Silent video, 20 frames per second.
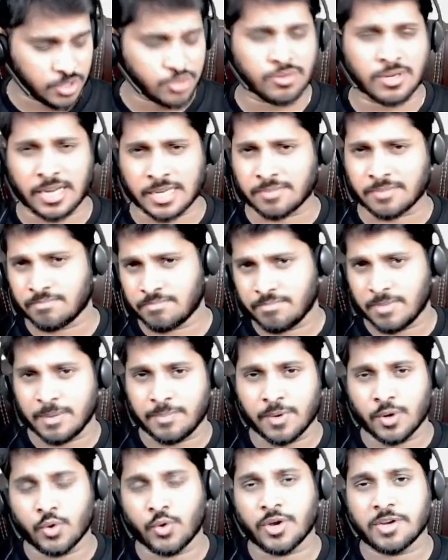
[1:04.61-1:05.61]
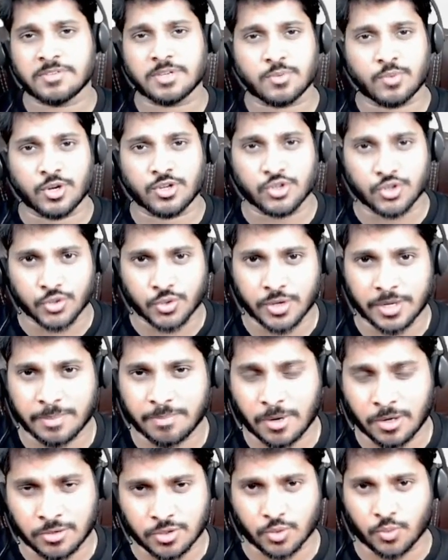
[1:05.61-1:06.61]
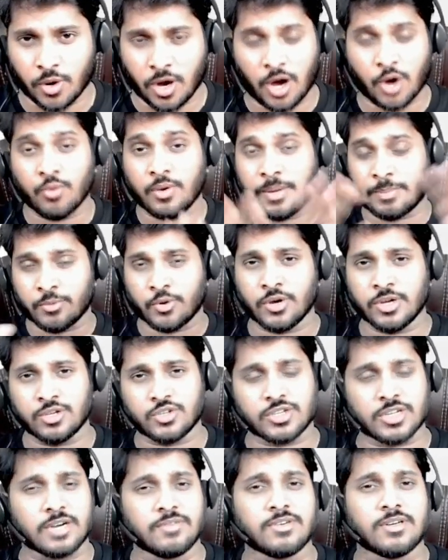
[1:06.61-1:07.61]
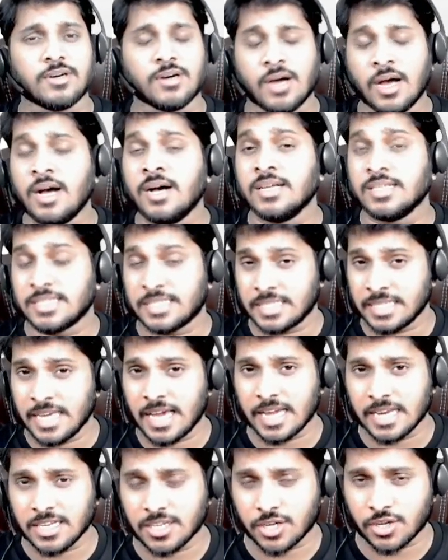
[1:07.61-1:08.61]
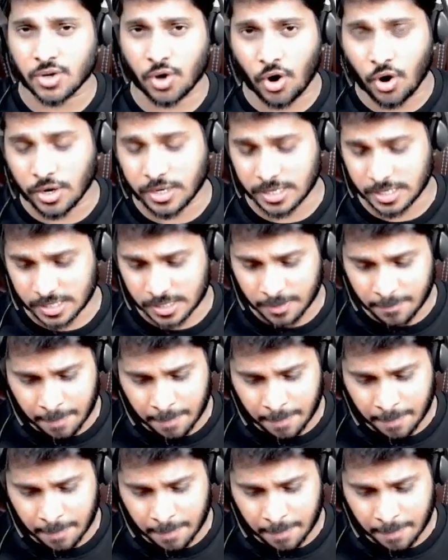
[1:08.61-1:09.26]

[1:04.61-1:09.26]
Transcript: like people whoever want to know about how I'm going to cover CA Inter audit.